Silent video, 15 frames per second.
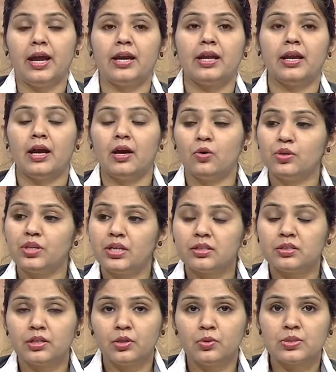Now the
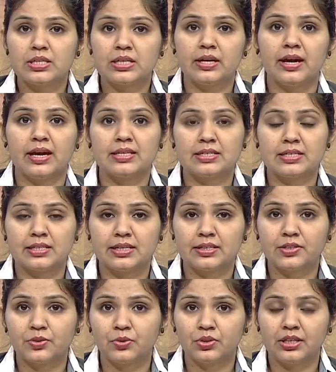other user has
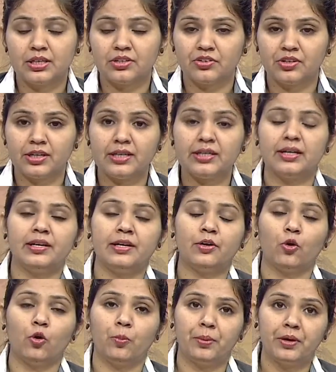connected to the internet and
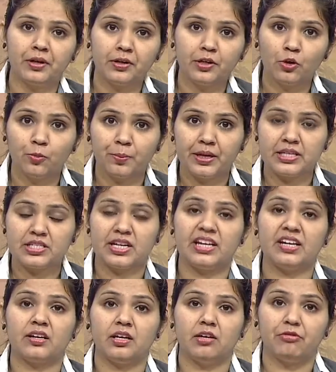opened a new page
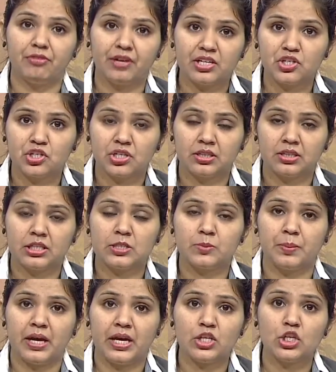and refreshed this
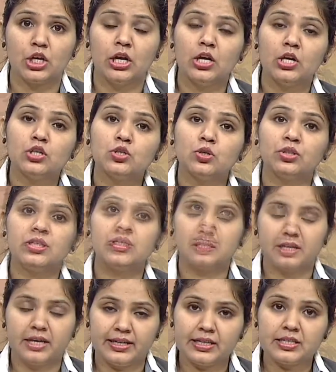page, so the
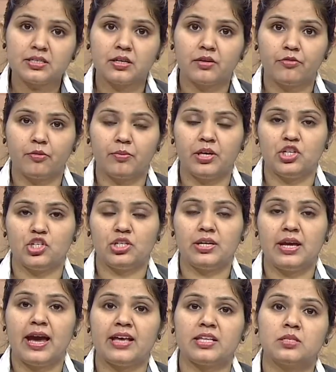latest information
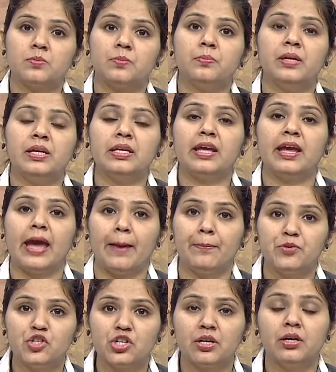has been
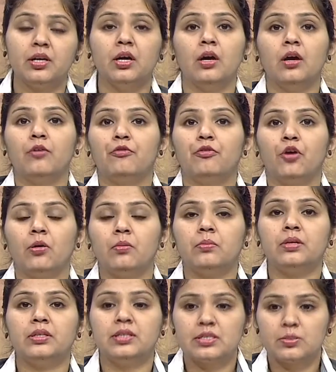captured from
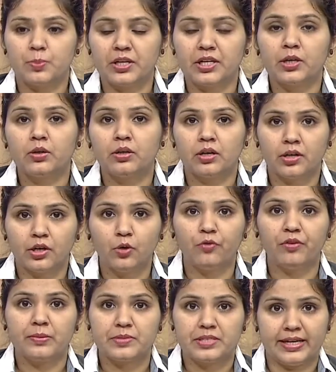this particular new
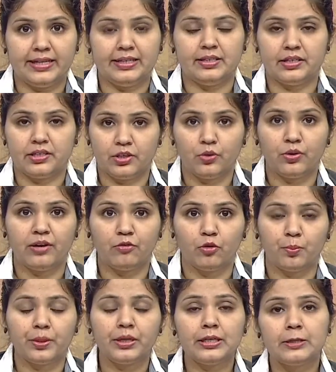website that you have
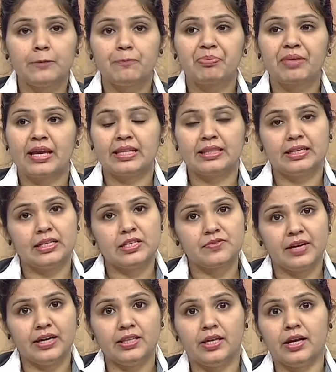opened, and that is
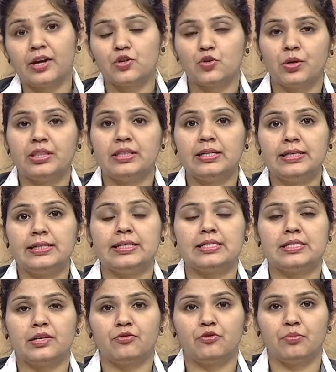why they are showing the
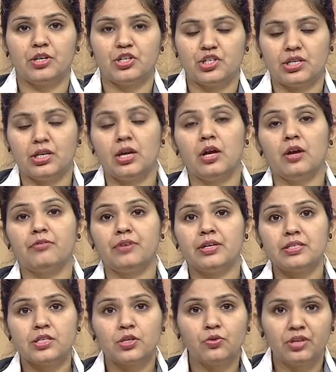latest information.
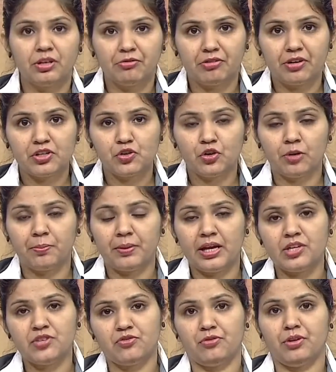Once you refresh your
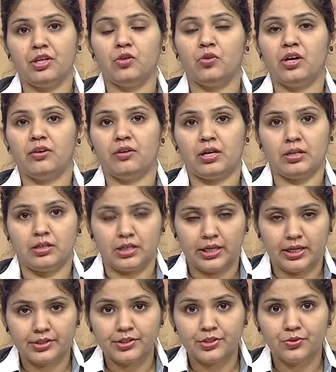page when you are
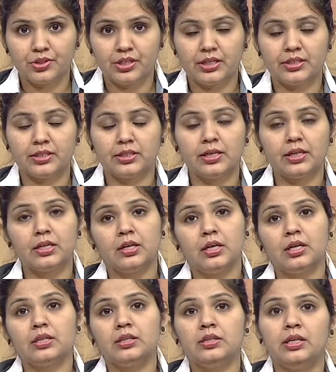connected to the internet,
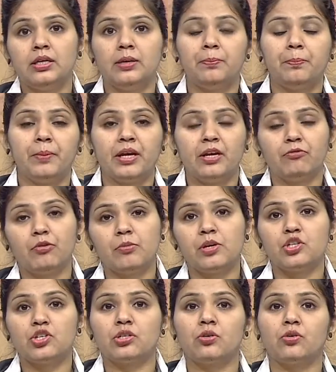the
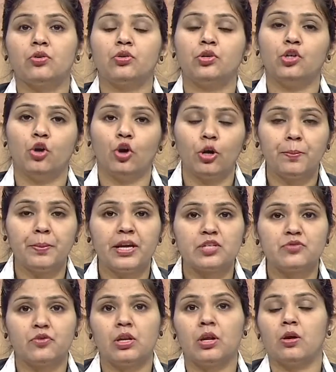information on your
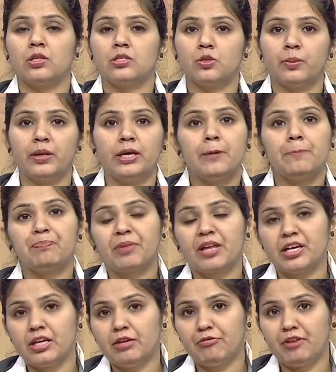page will also be
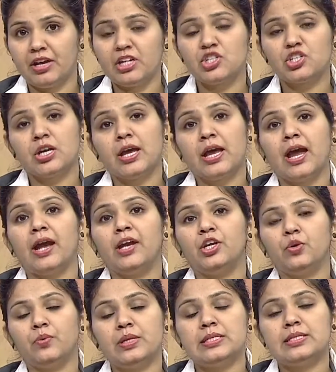refreshed and
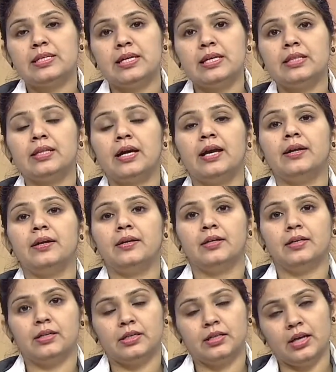you will see that
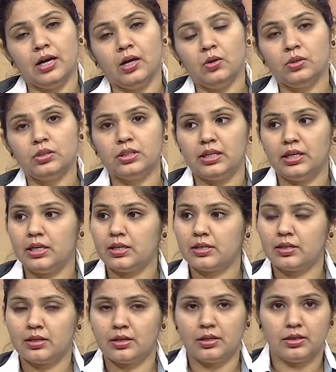now
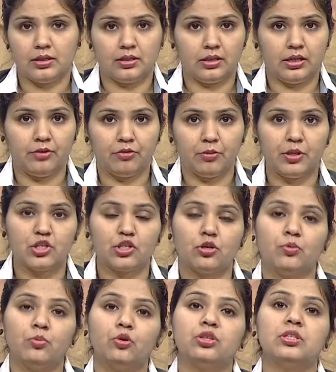the information
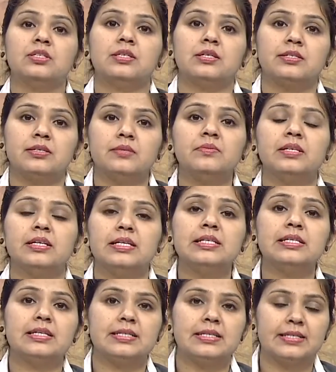on both the systems
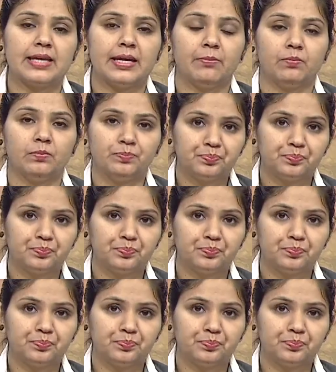is same.